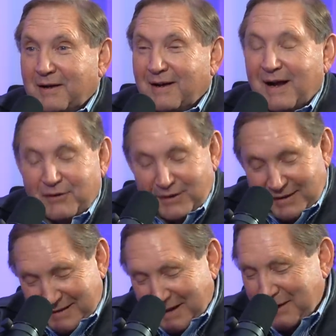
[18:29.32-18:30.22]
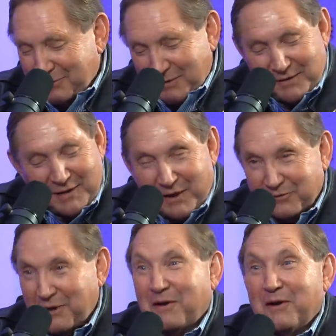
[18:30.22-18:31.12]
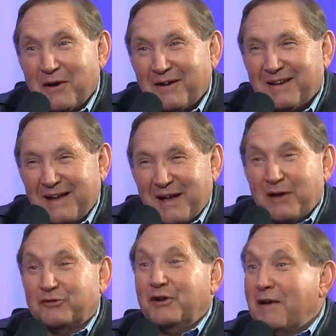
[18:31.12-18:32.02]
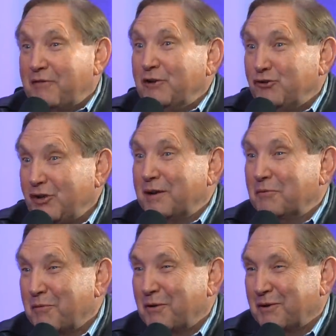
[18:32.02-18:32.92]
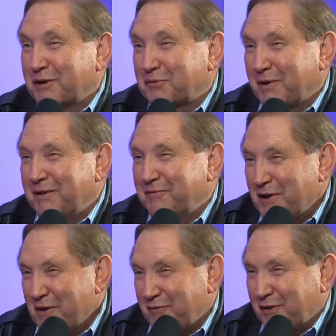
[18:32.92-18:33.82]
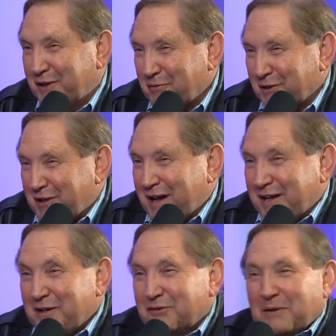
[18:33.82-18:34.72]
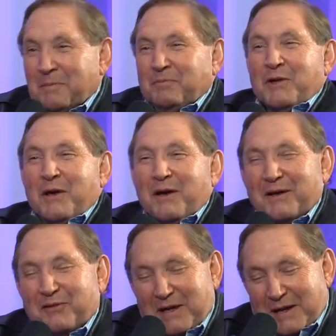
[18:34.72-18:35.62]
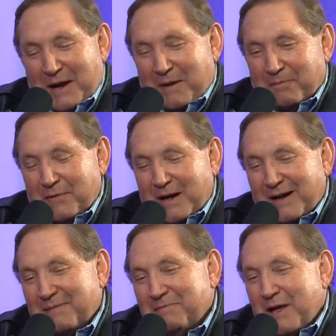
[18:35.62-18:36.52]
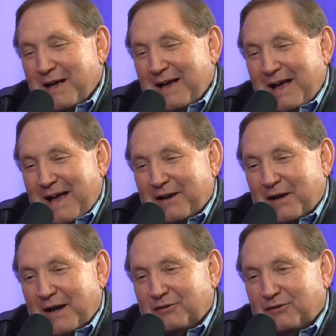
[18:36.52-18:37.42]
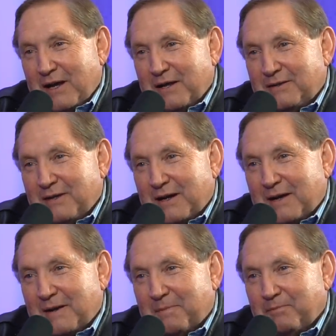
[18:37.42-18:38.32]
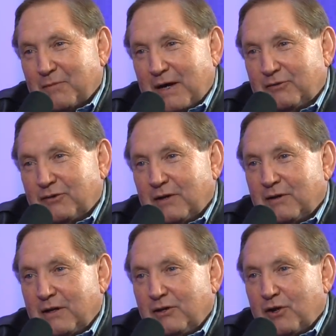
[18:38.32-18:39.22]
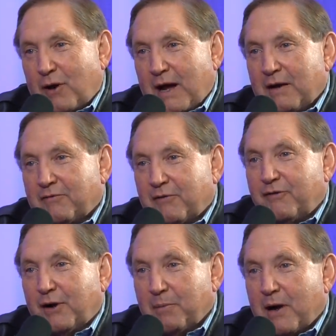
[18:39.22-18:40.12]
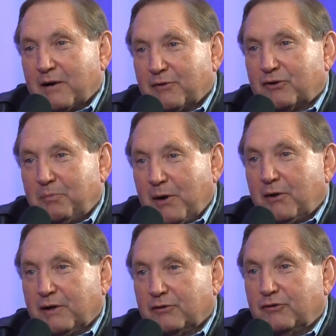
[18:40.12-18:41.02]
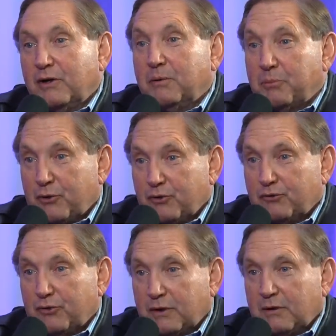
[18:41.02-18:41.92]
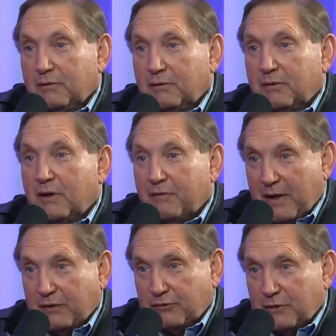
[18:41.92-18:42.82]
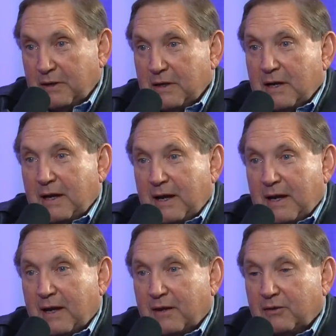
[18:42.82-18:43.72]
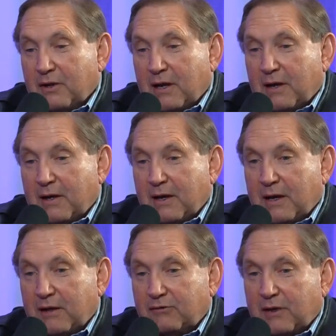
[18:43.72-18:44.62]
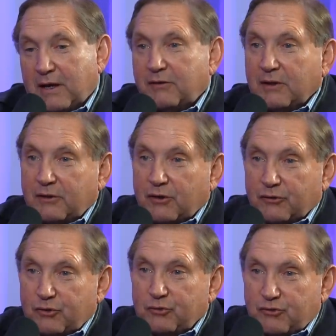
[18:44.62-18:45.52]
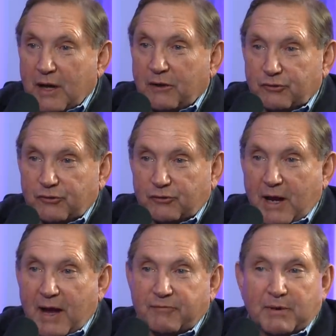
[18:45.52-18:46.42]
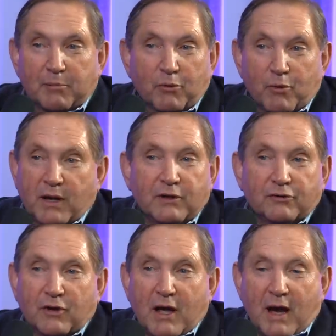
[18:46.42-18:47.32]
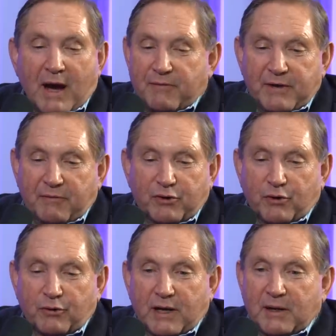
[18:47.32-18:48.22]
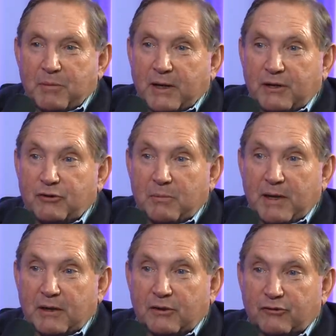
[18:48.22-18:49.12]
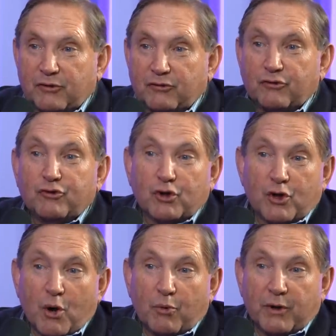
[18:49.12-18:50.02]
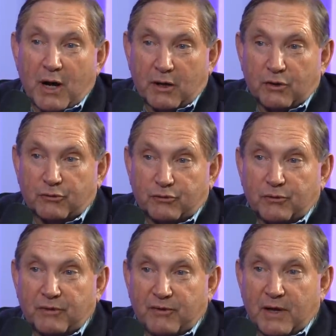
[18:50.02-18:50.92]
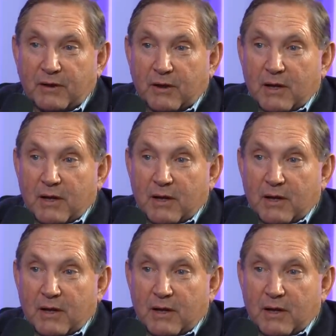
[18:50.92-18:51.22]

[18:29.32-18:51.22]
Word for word: I did as an FNG, and we won't explain fully what that is. Thank you. And I said, you know, I have a fair amount of experience in producing events, and I said, I think there are two challenges you have. Number one is I've never known anybody to make a decision to go or not go to an event